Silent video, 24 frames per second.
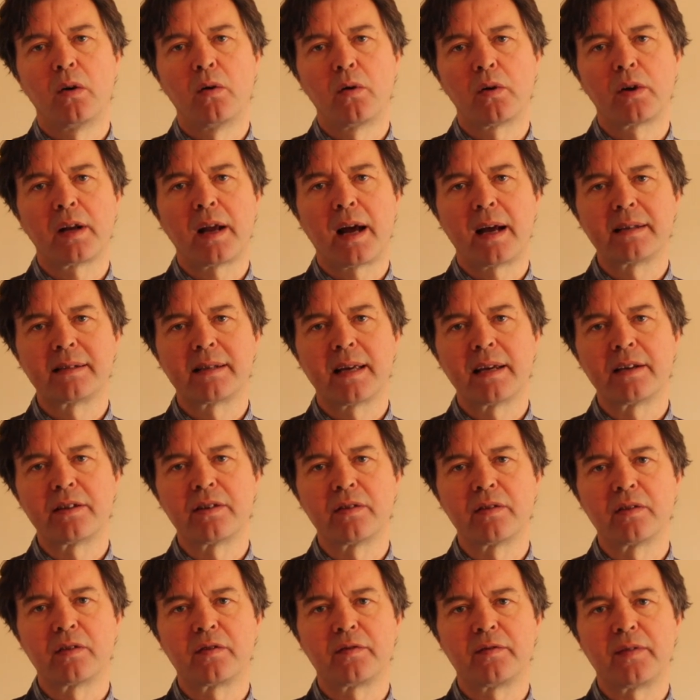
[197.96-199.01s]

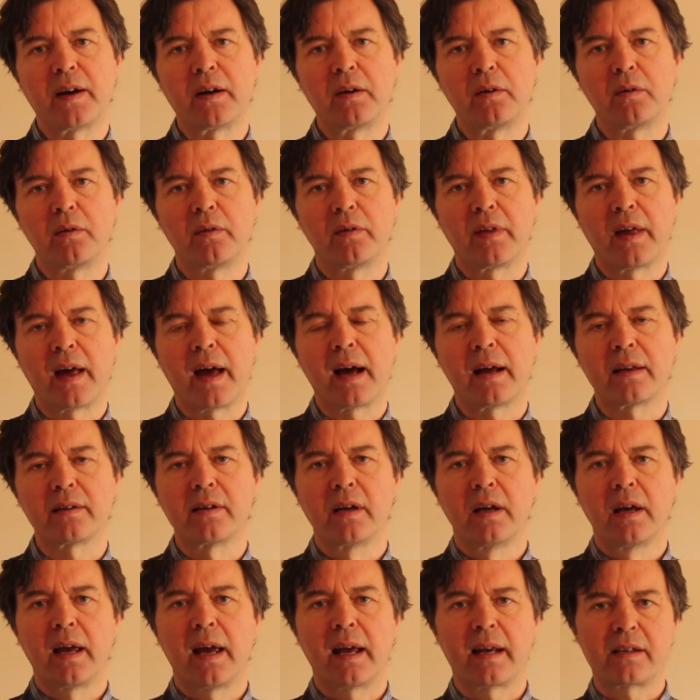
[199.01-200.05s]
organisations felt
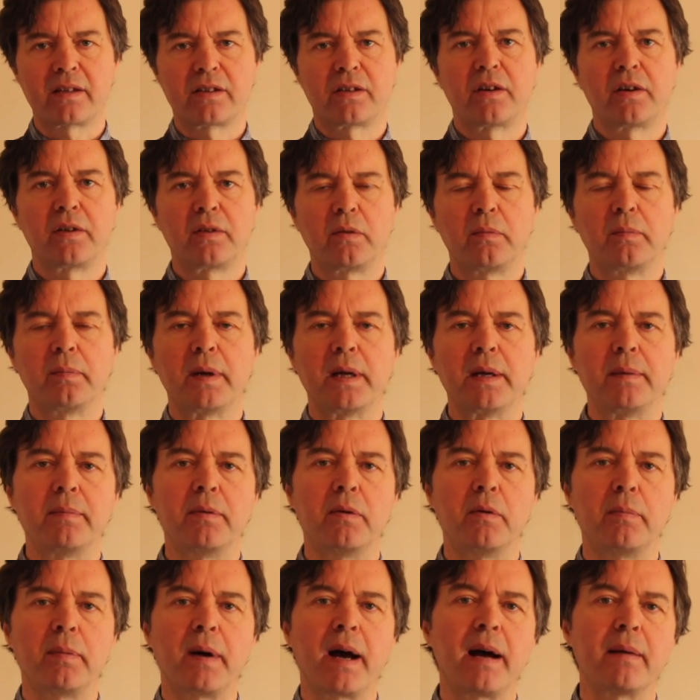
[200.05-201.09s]
that external
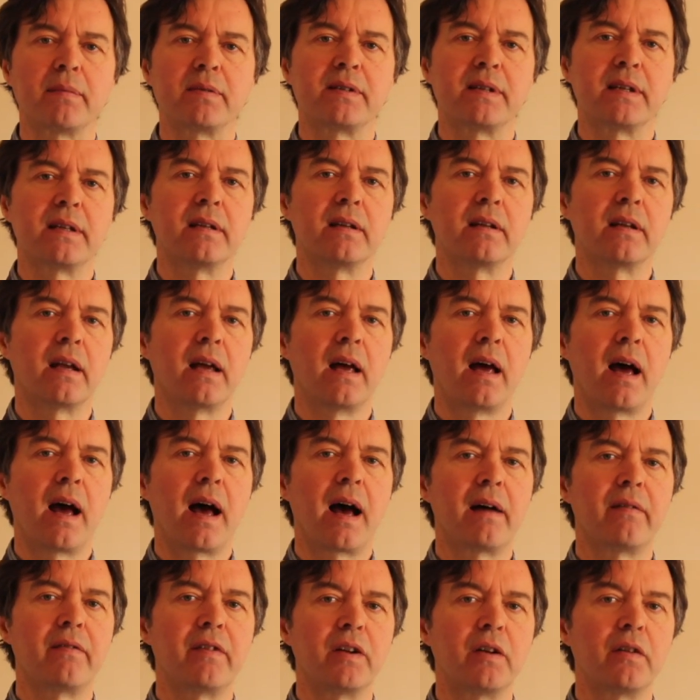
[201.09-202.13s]
people perhaps didn't
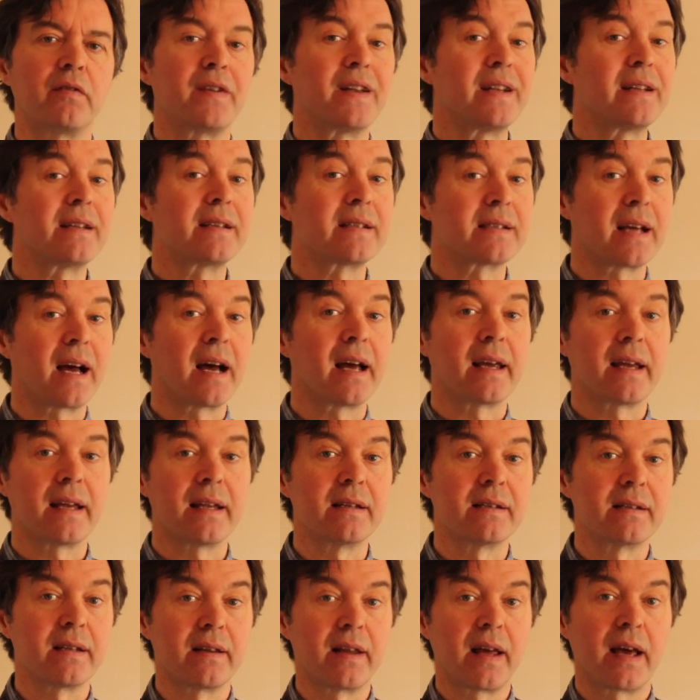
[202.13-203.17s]
have enough insight
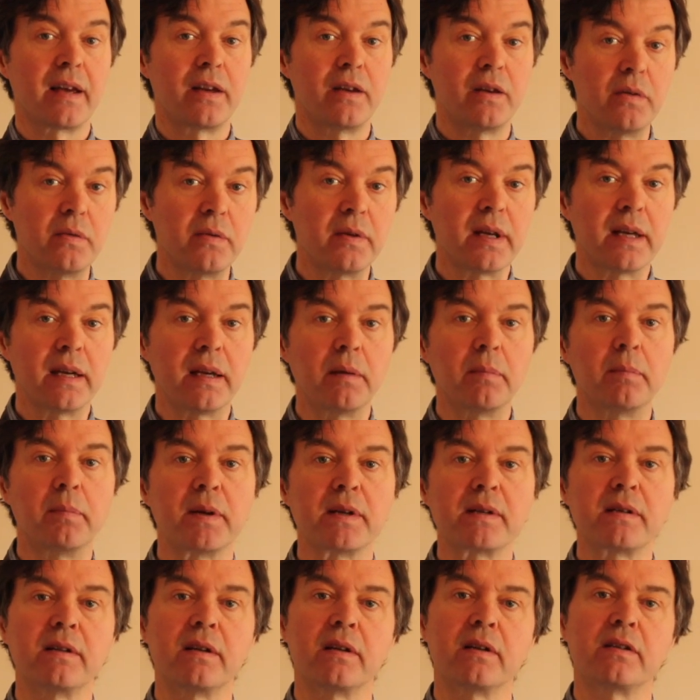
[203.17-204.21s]
into their
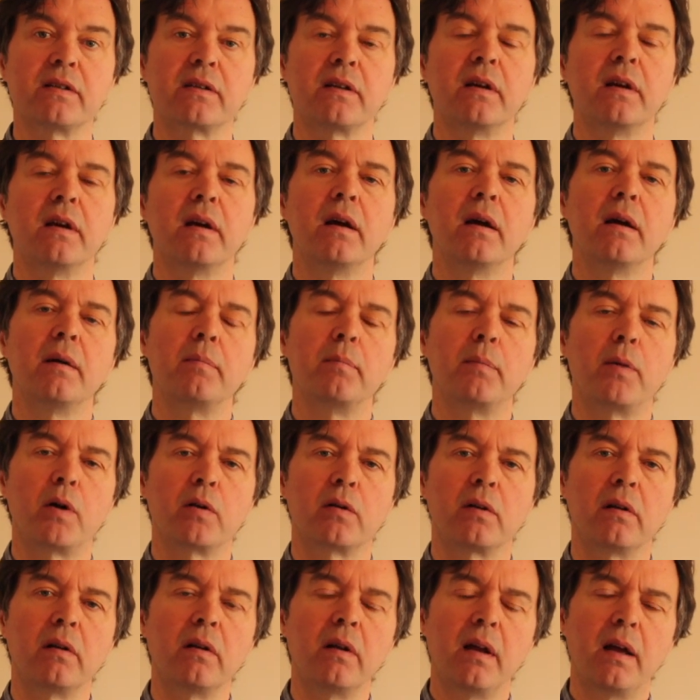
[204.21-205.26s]
unique business
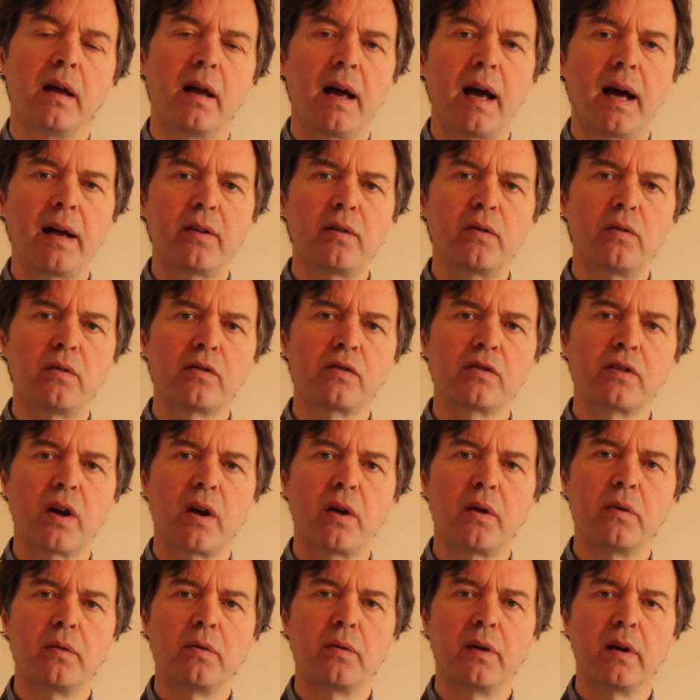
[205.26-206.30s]
model, and
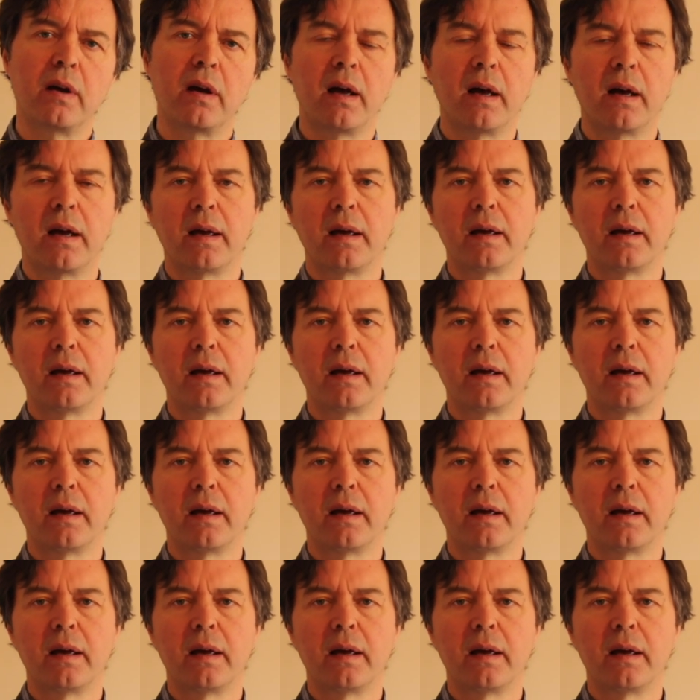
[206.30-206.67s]
also